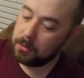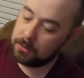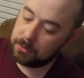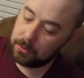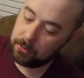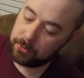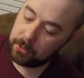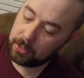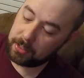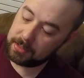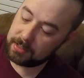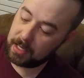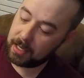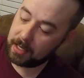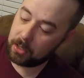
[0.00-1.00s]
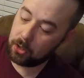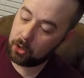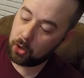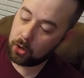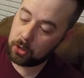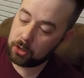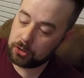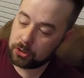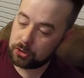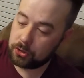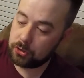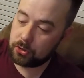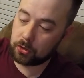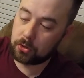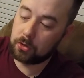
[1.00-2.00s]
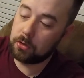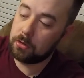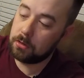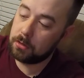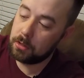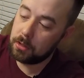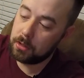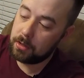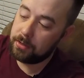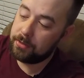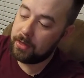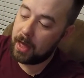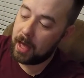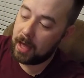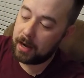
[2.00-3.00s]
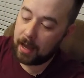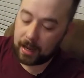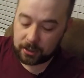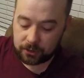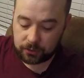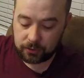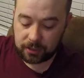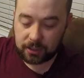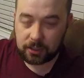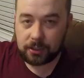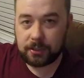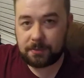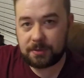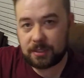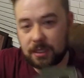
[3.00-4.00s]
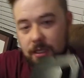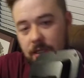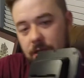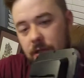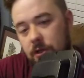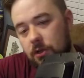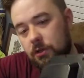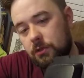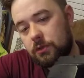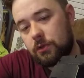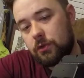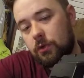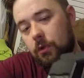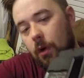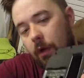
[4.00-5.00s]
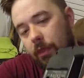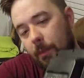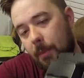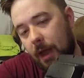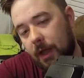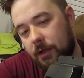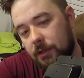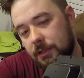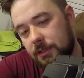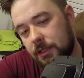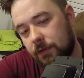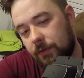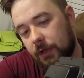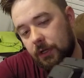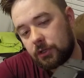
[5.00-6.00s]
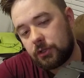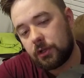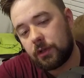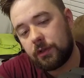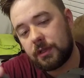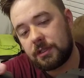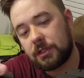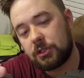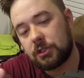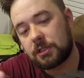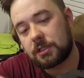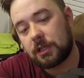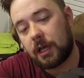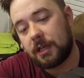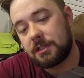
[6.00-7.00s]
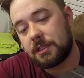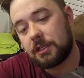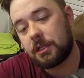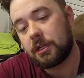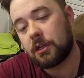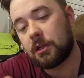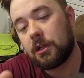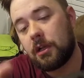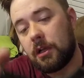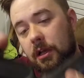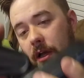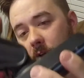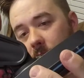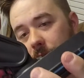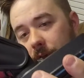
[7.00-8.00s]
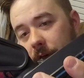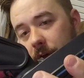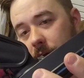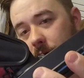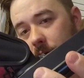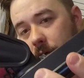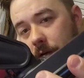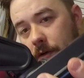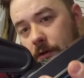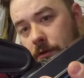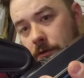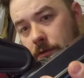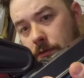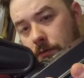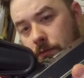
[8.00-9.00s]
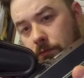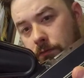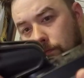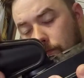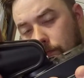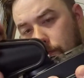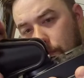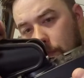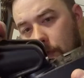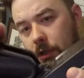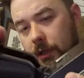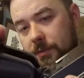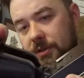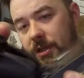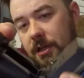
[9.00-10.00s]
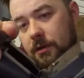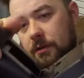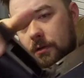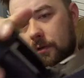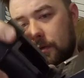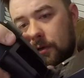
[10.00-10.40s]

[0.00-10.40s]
So there is a large circle that actually clips in to the back. Let's see if I can show you this. It just slides in here and then clips in.